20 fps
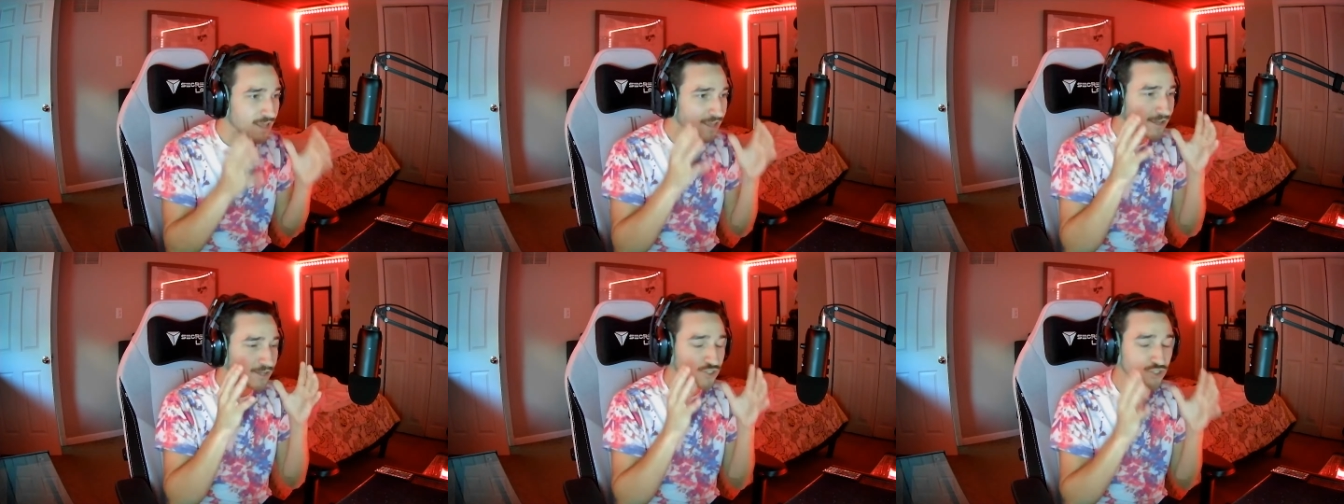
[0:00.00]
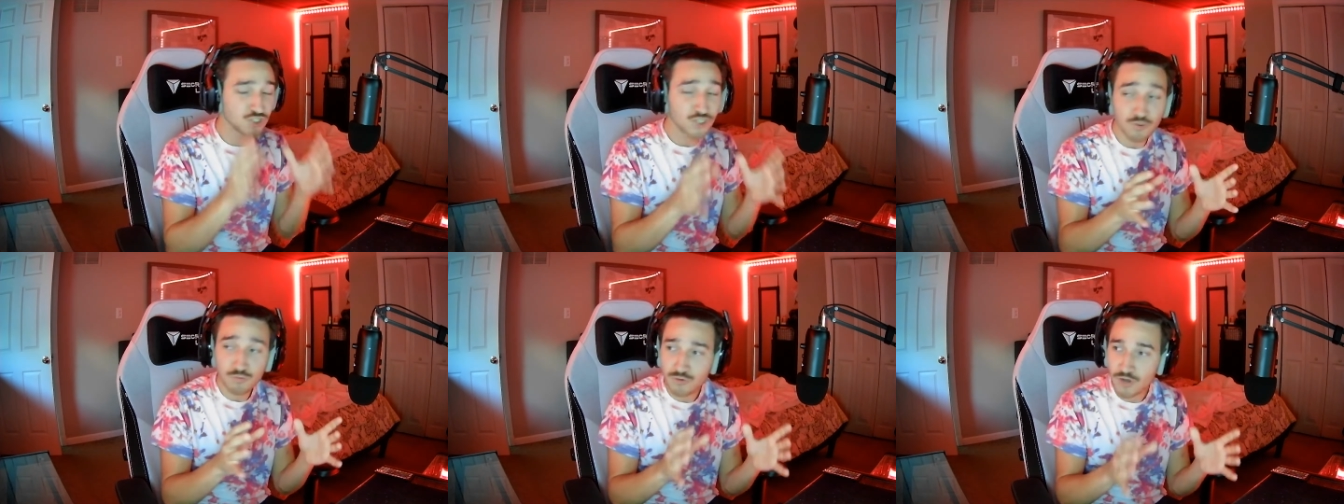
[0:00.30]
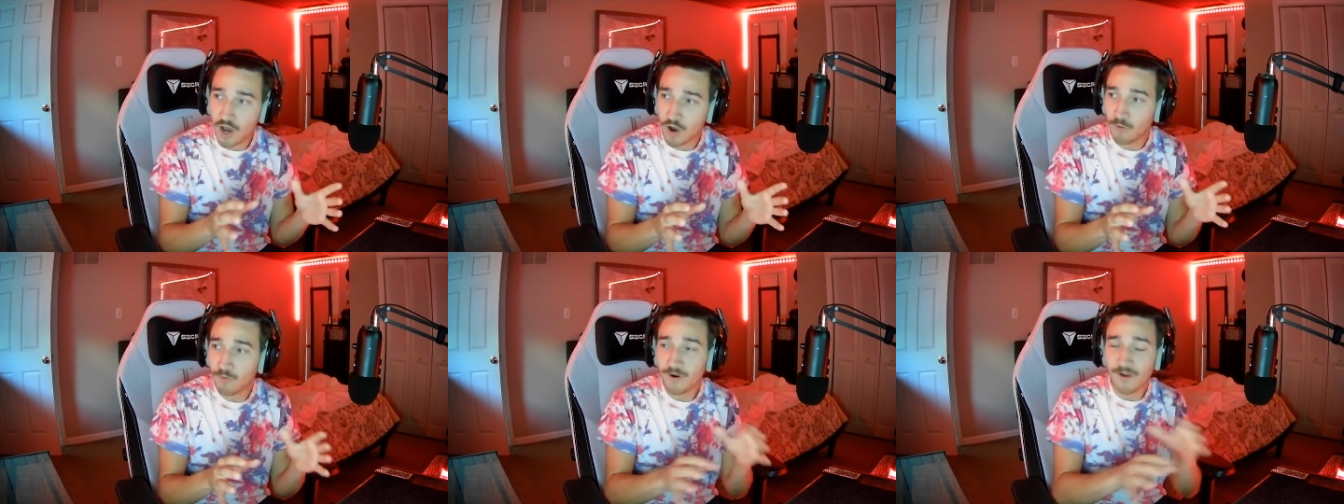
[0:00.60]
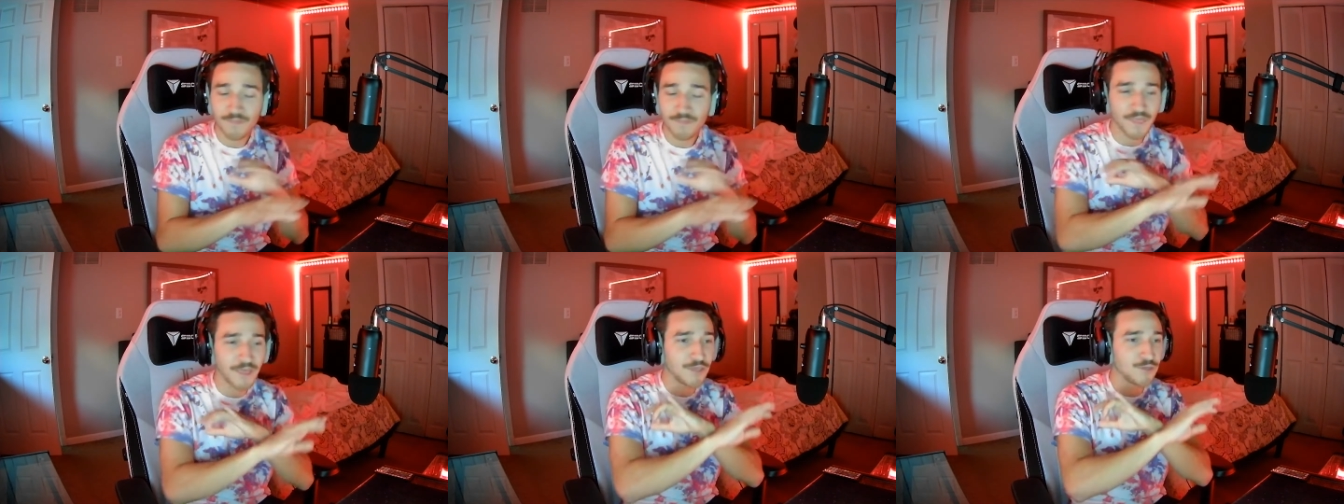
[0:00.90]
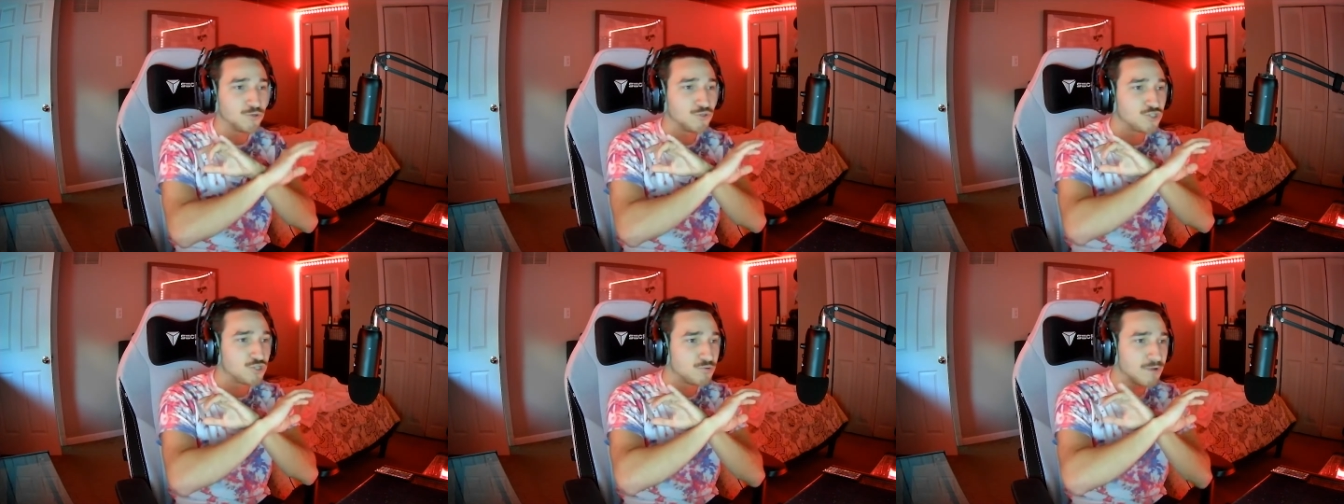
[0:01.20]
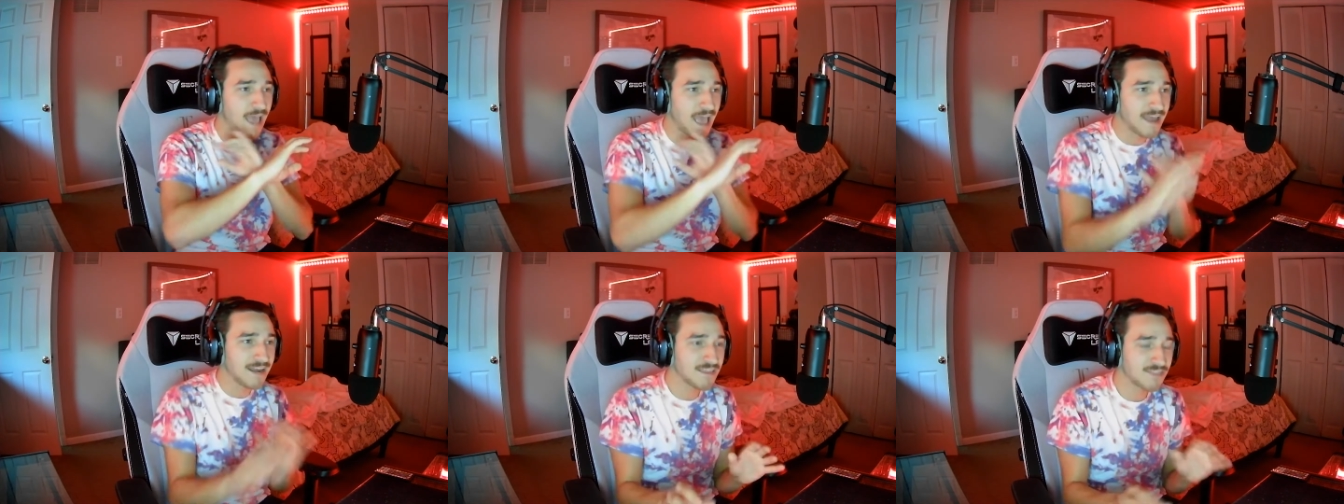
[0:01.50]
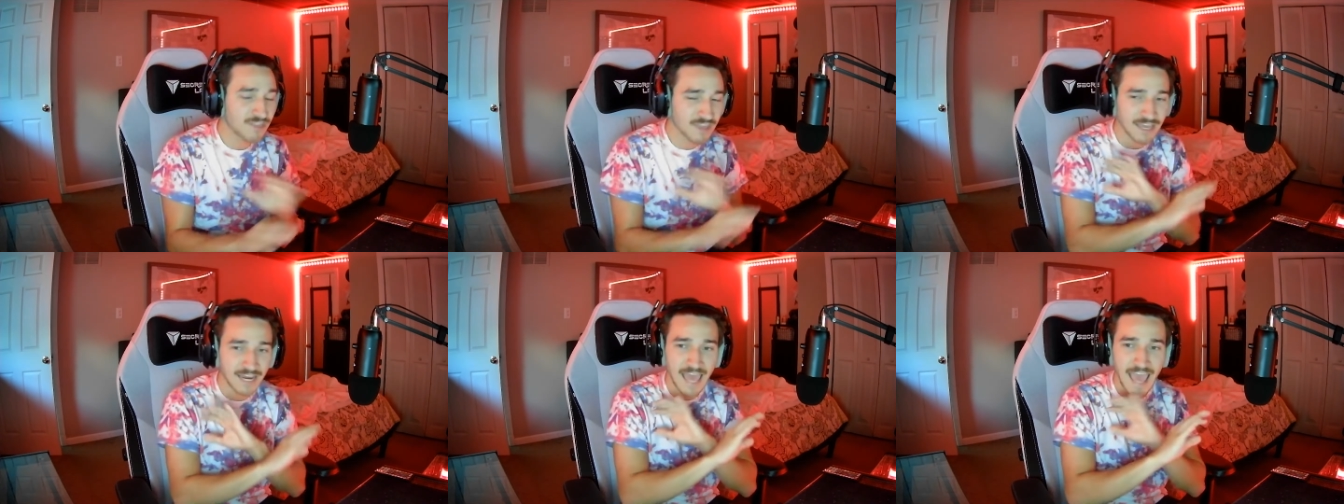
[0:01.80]
because you know that you shoot
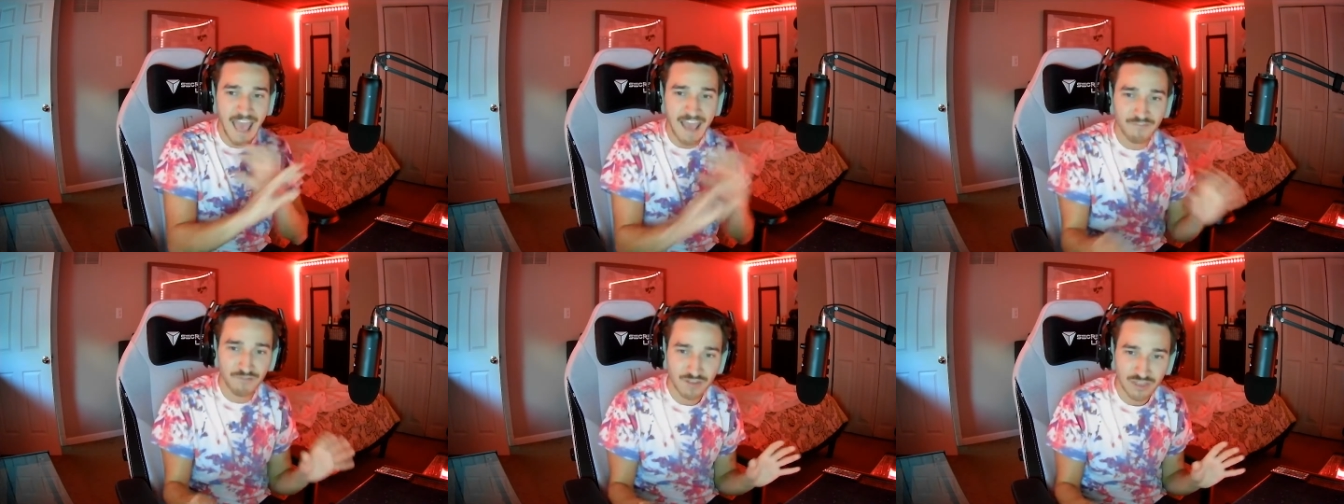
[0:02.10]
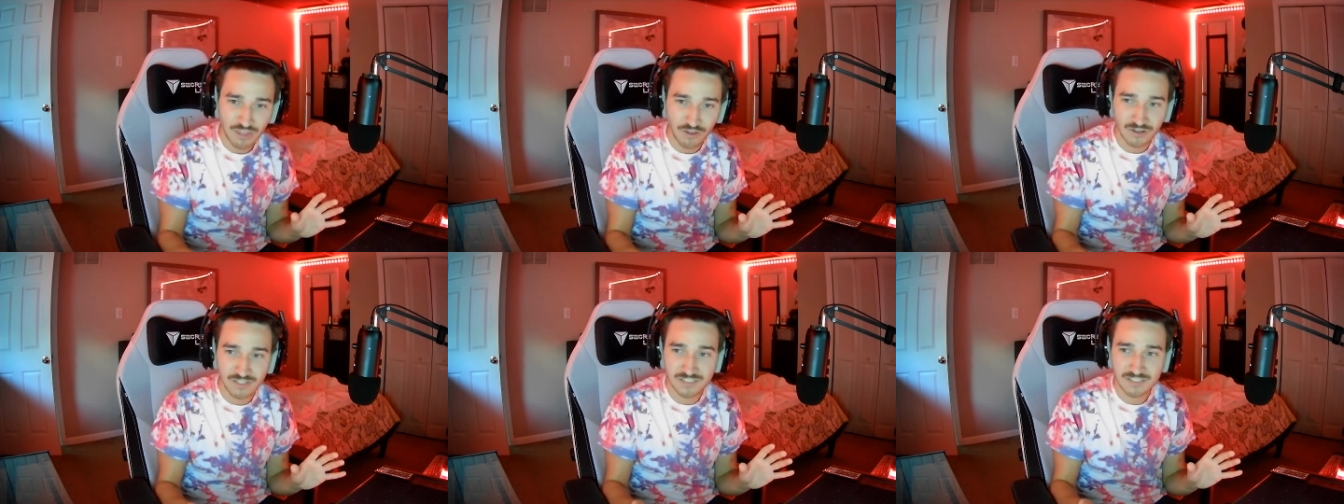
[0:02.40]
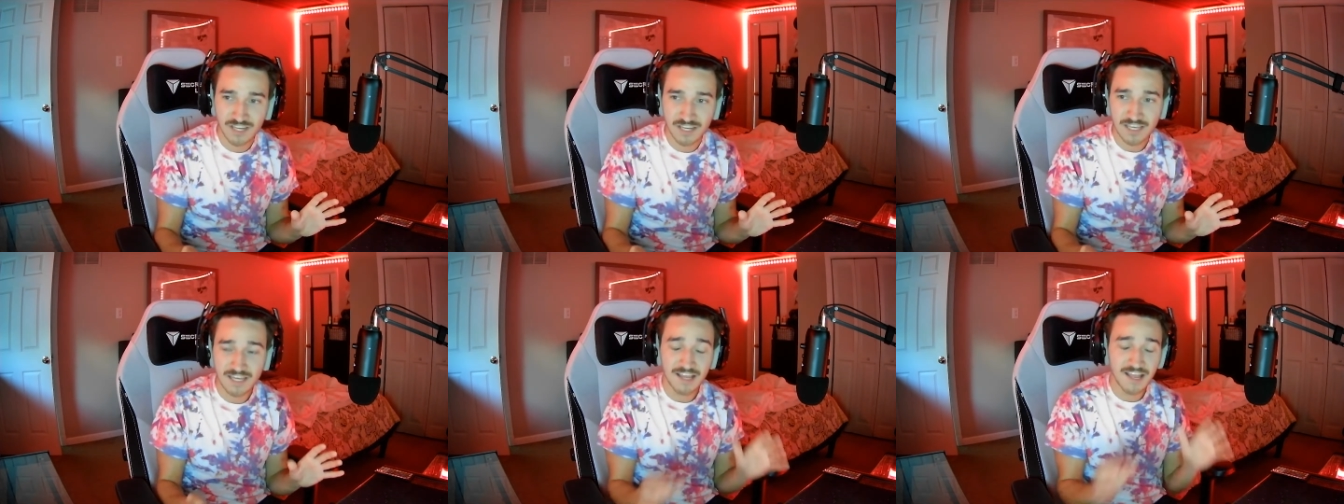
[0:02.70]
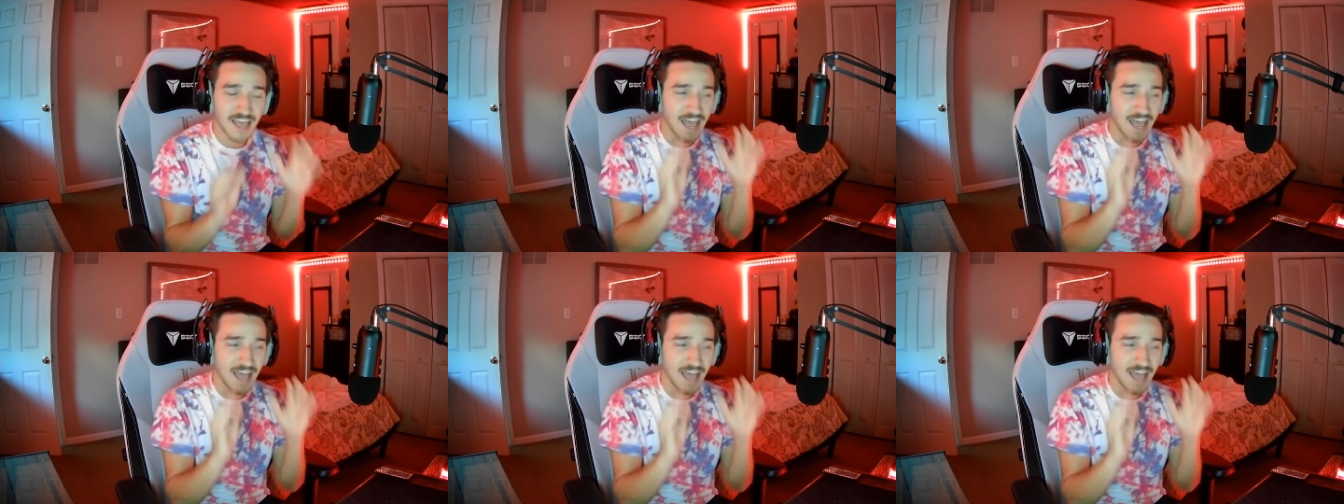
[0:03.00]
anything and everything on sight,